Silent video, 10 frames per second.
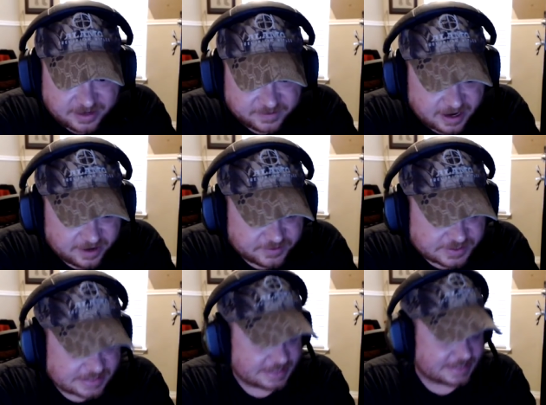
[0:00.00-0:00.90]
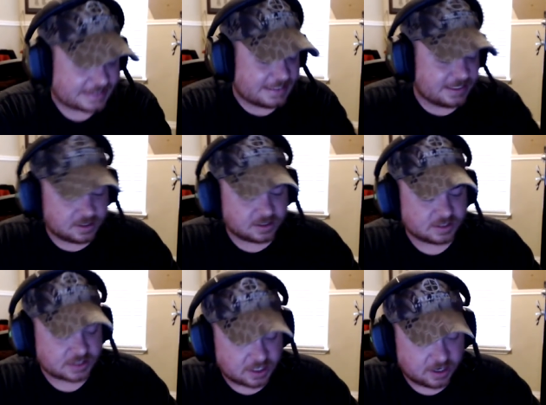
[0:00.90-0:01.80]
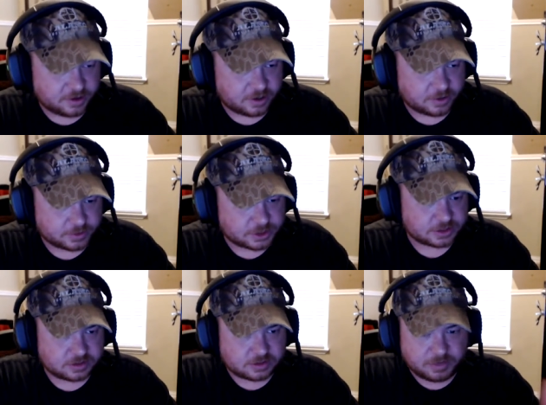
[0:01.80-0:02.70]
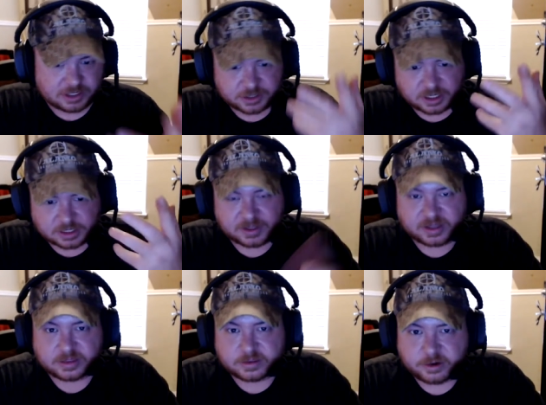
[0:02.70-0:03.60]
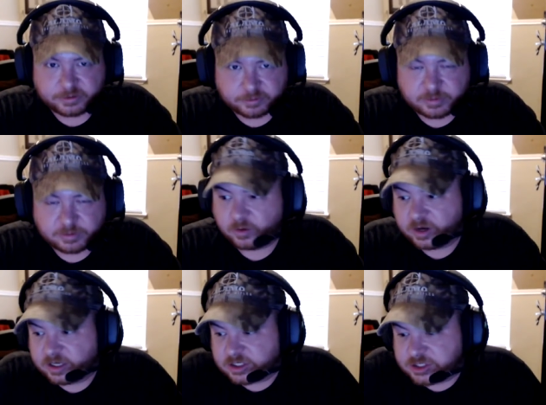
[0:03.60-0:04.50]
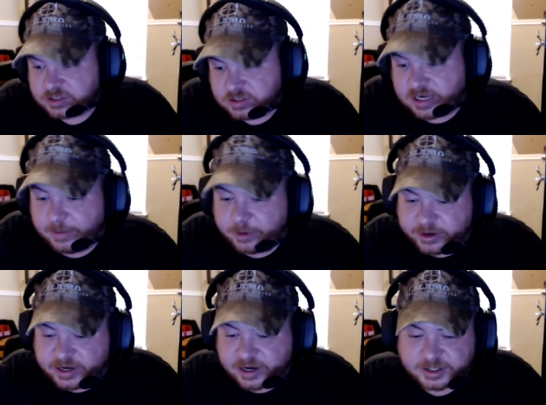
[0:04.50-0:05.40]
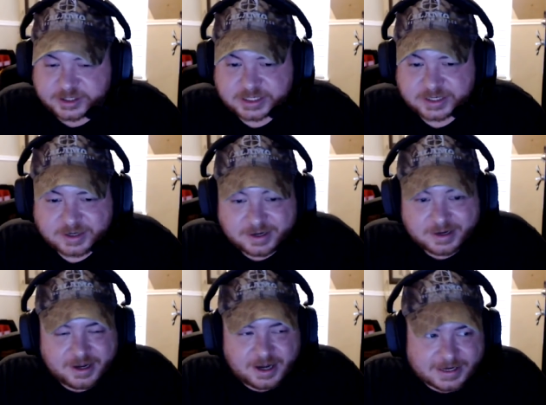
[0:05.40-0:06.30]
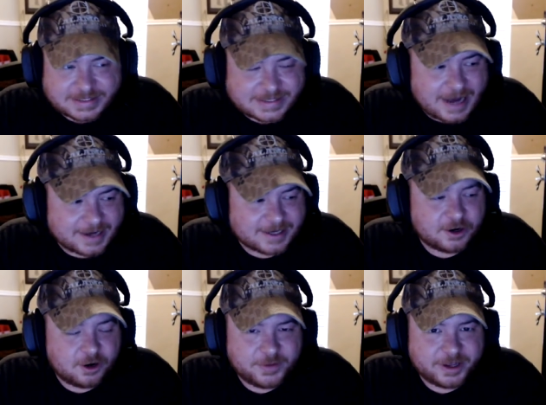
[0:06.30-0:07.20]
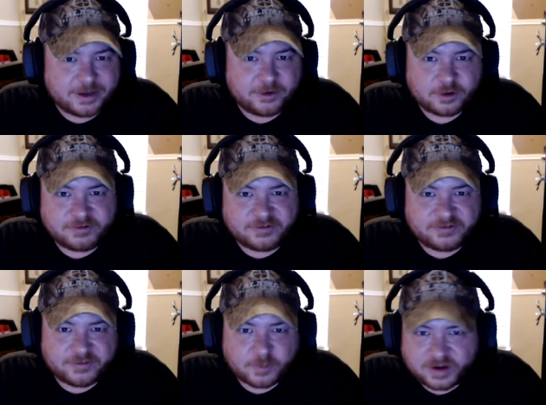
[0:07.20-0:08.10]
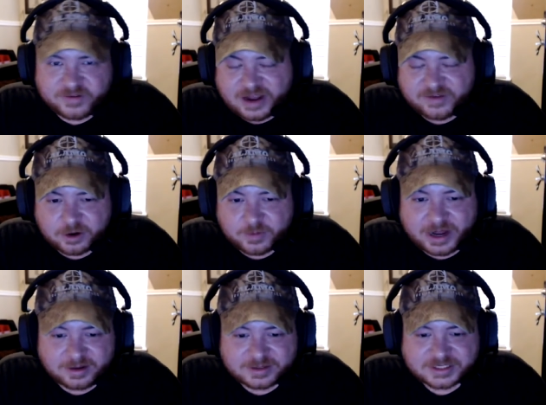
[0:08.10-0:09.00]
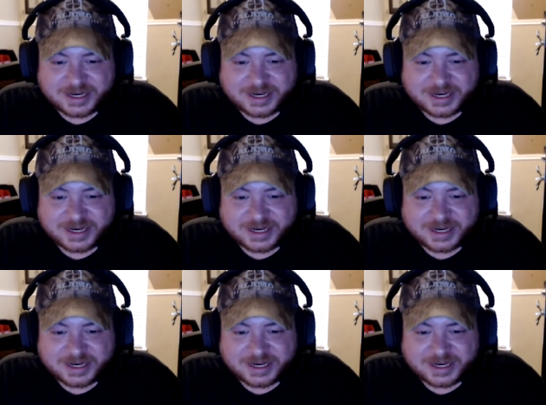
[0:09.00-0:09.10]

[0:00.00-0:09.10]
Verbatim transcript: five sixteens on there, which measure out to be like 33.1 inch diameter tires on a stock Tacoma and drove 4,500 miles